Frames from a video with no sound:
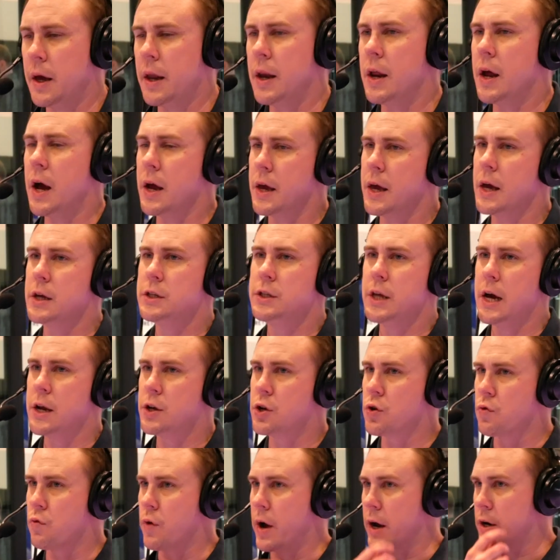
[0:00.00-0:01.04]
And I guess that
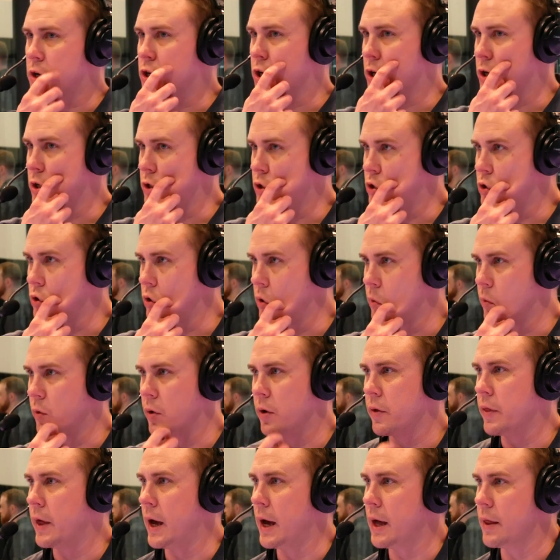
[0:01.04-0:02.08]
direct to
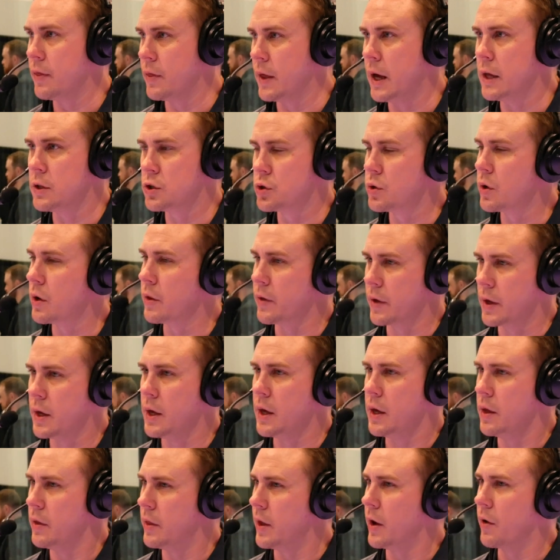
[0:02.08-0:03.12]
consumer, that's sort of the
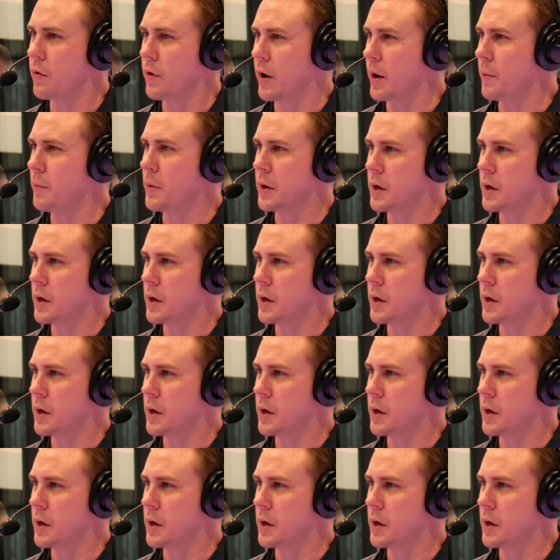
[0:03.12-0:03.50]
key there, right?